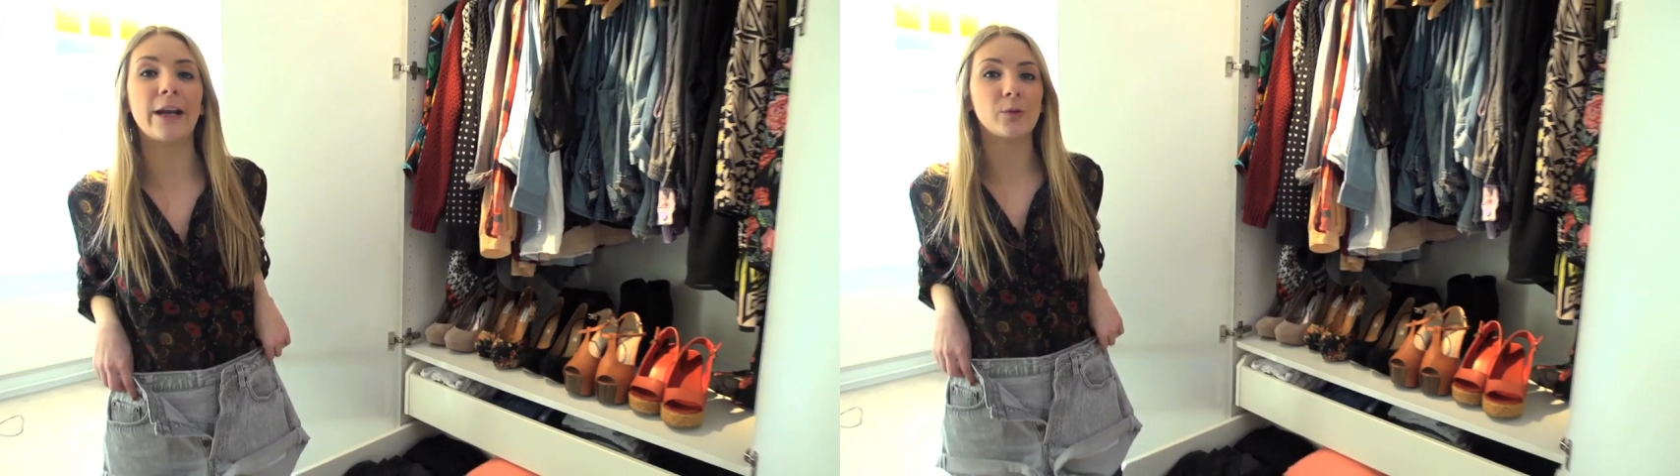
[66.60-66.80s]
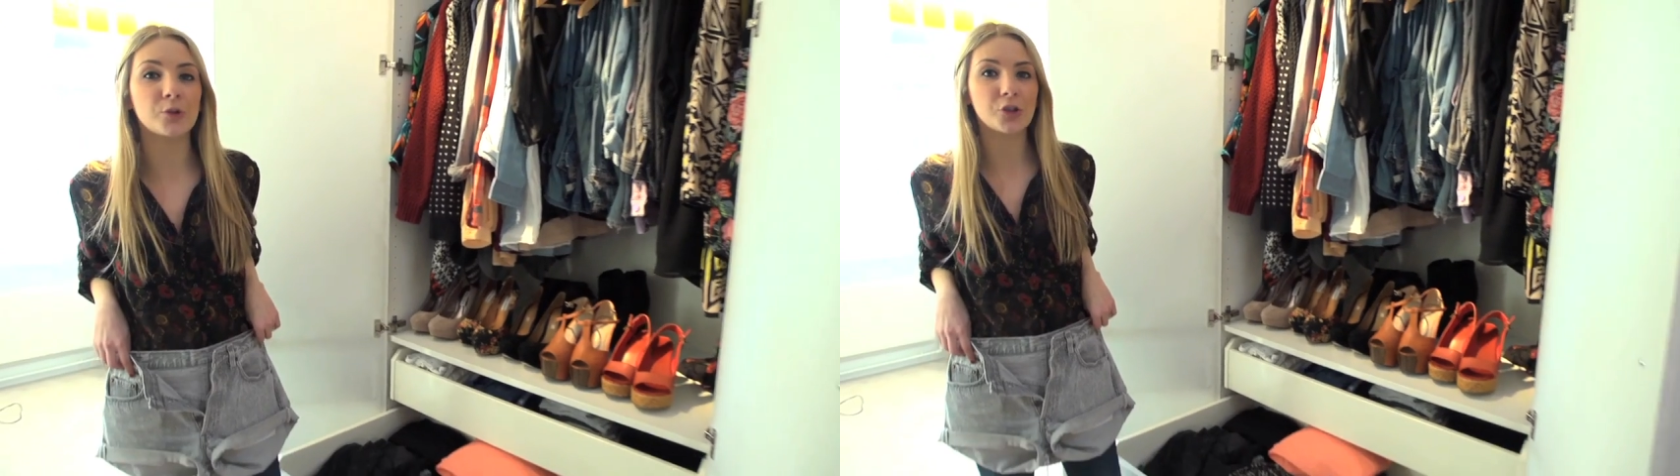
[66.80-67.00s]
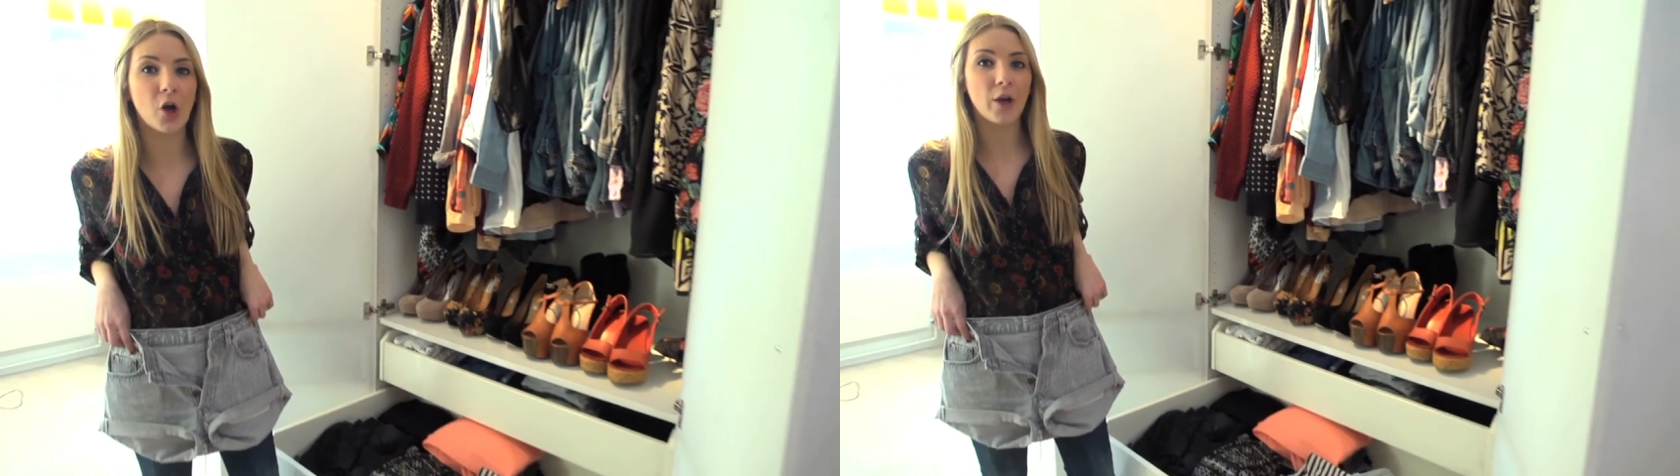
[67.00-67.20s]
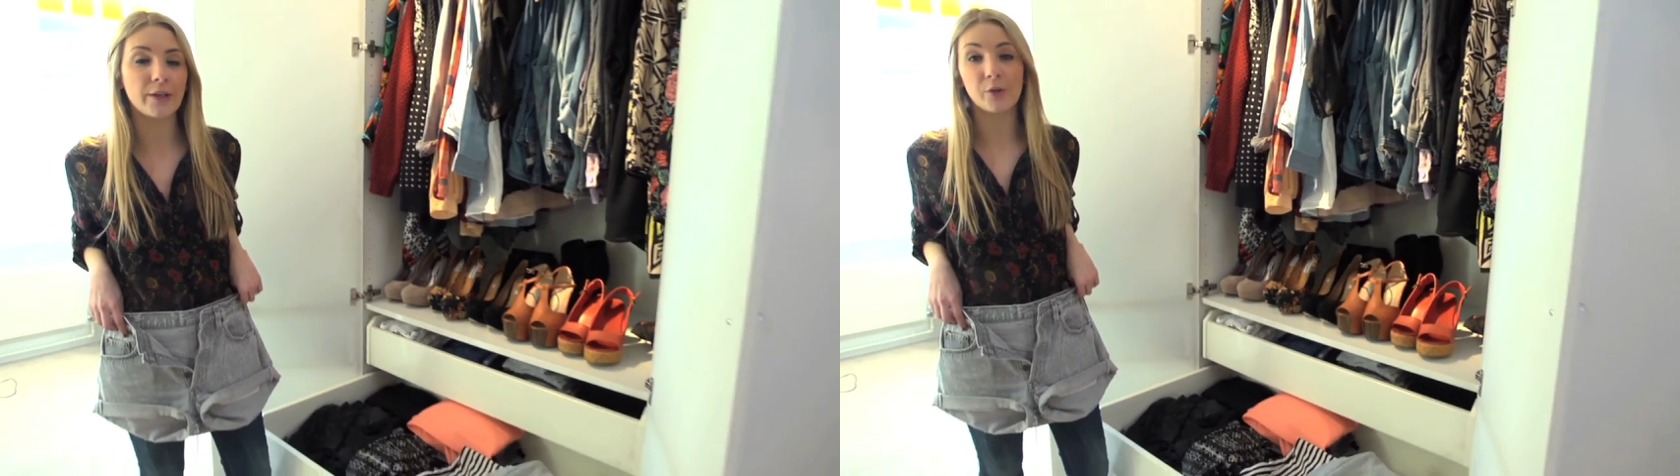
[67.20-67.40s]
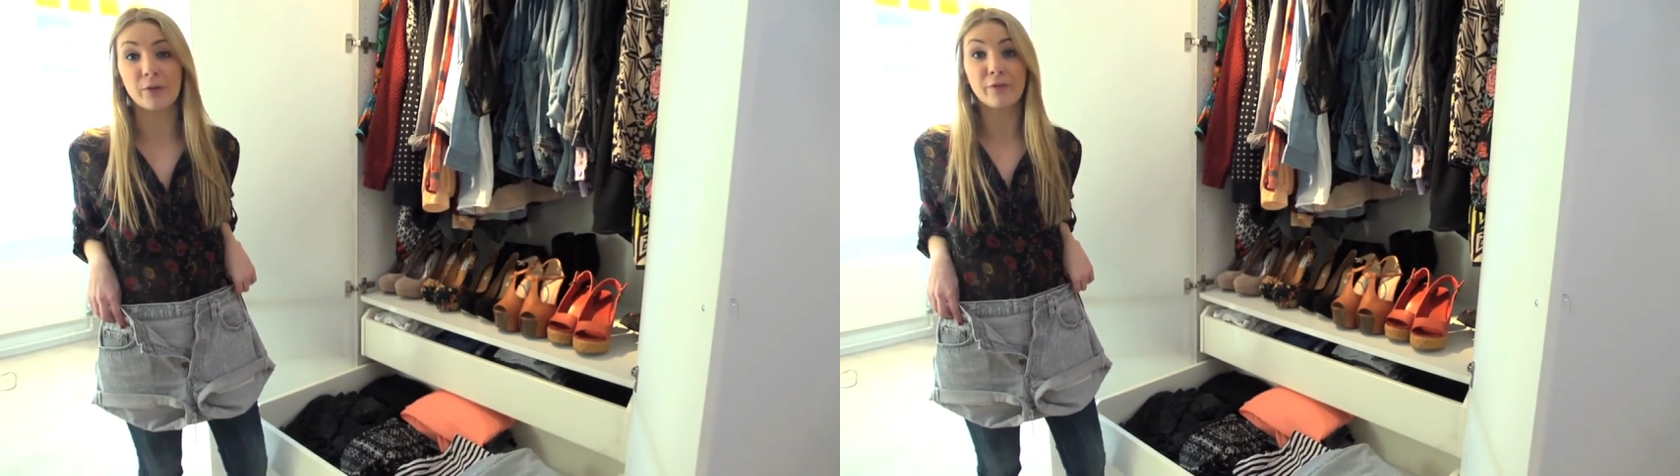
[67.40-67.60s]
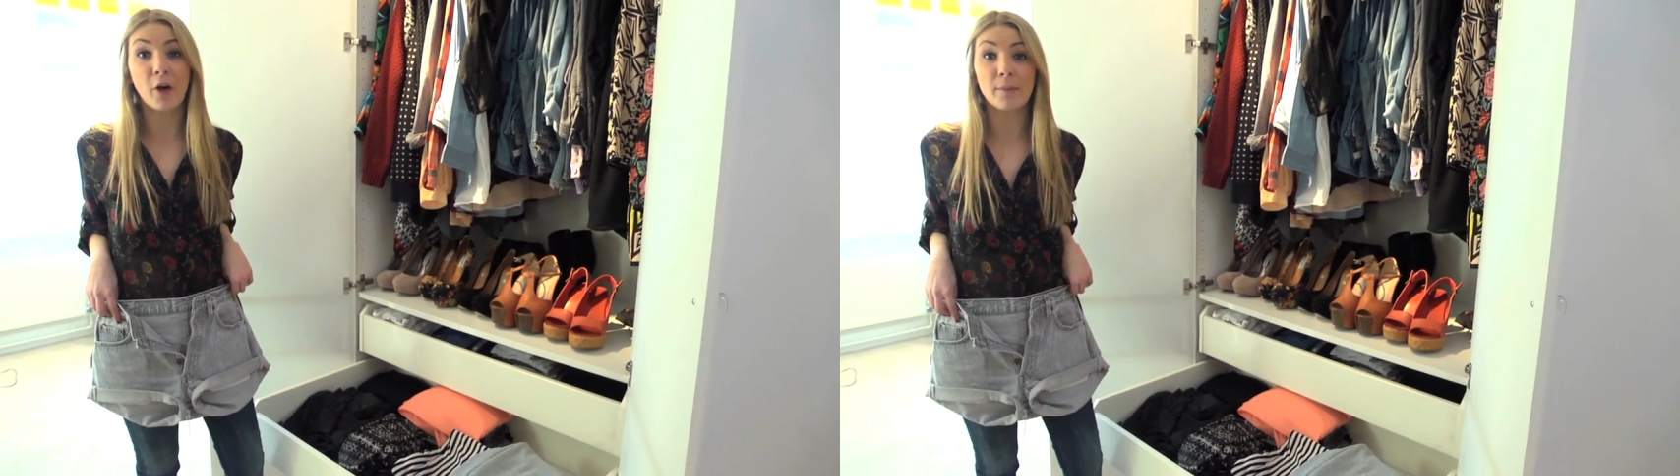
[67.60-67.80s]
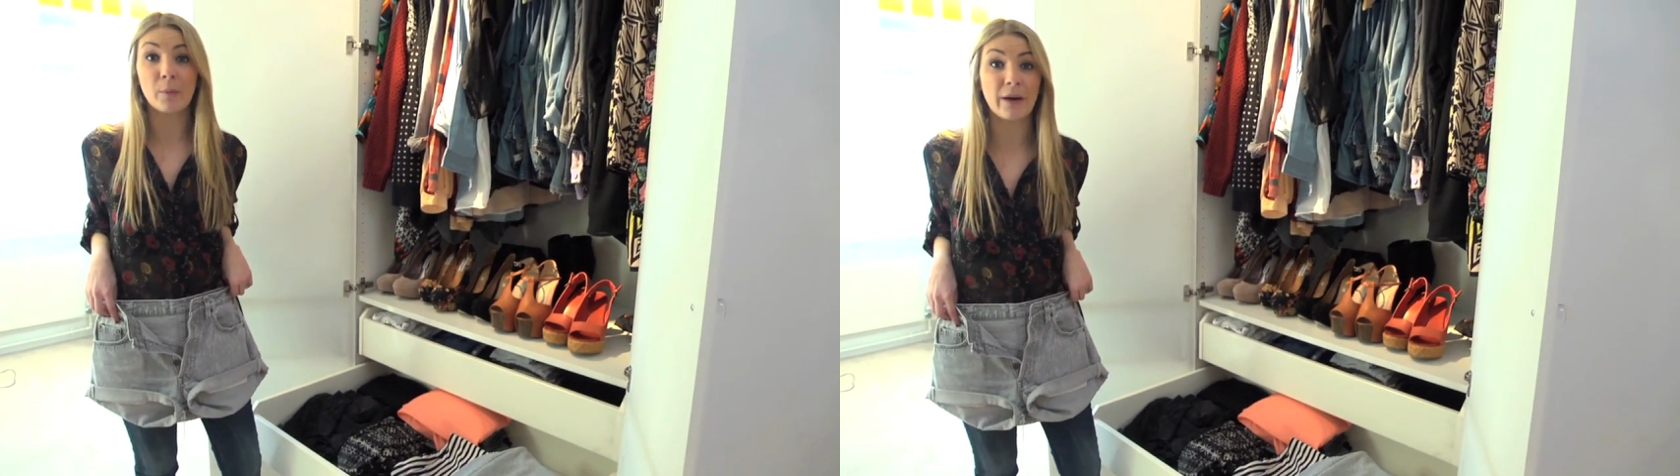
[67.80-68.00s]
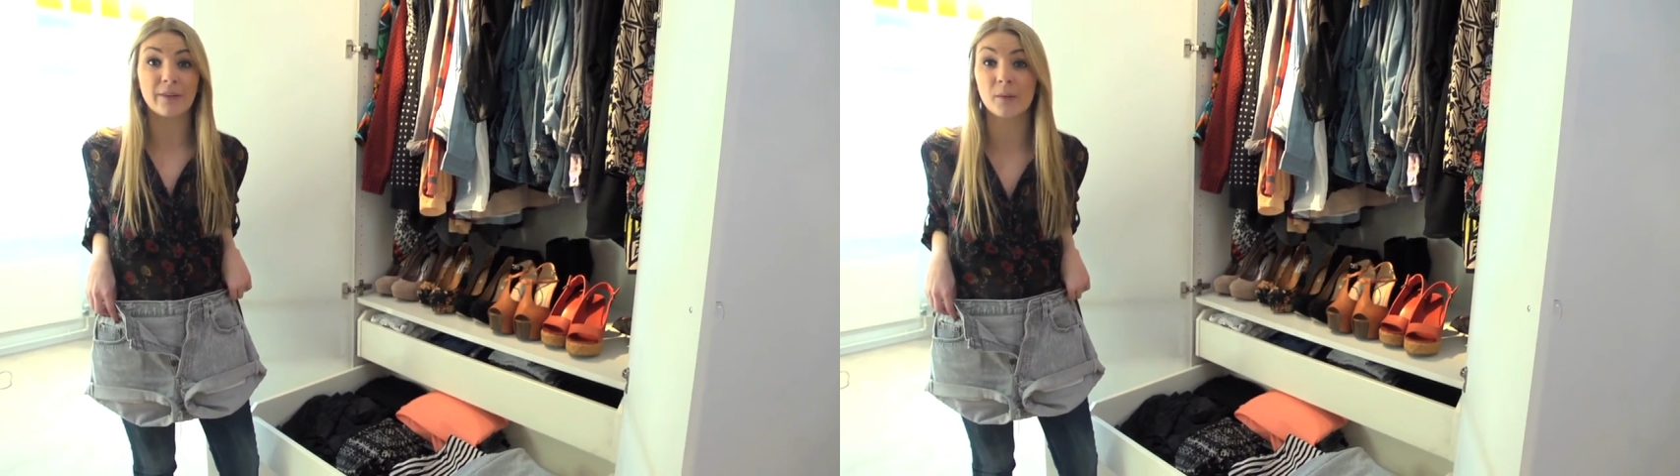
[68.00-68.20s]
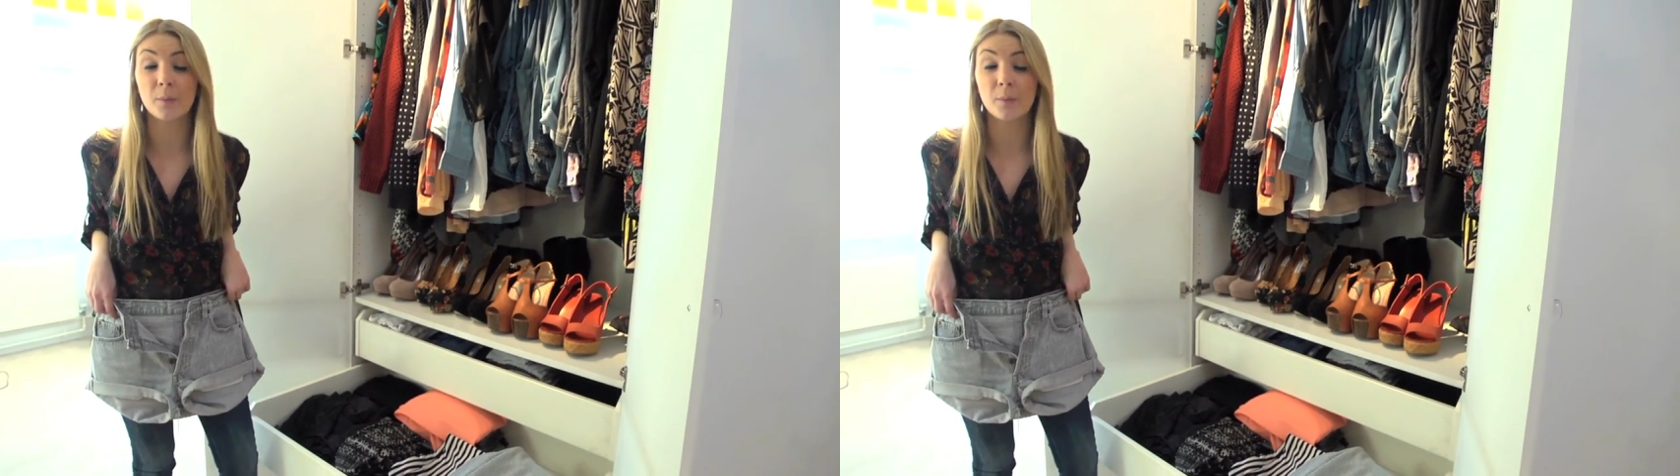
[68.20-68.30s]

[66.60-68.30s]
rain or shine, you can find me wearing